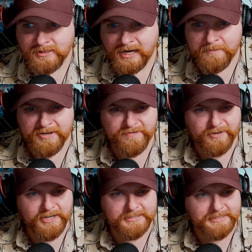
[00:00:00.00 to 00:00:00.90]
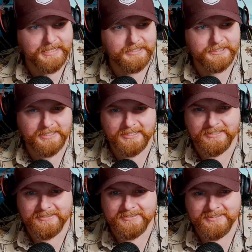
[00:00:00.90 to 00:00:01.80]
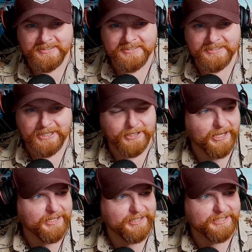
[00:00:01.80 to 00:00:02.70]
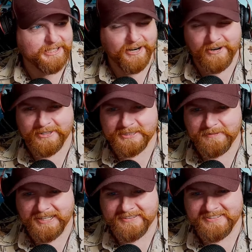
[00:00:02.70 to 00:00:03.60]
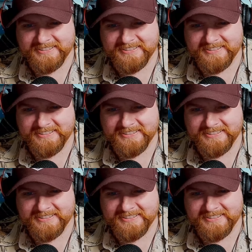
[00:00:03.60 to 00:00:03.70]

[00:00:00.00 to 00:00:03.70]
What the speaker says: I'm in for an education on a lot of these cars, man.